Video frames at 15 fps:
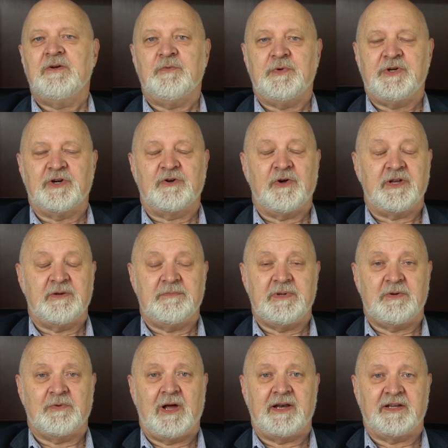when you're going to be
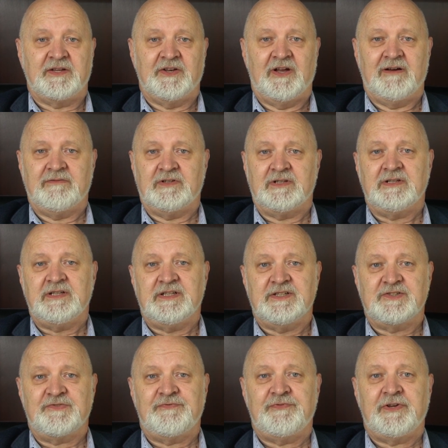writing a novel,
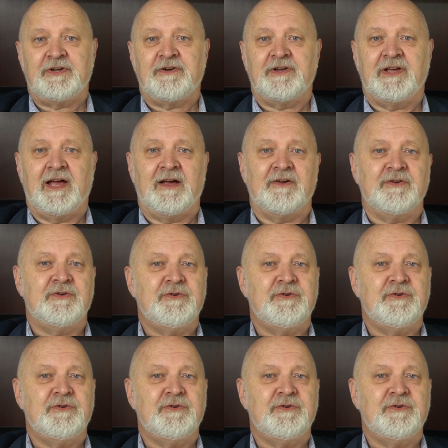is figuring out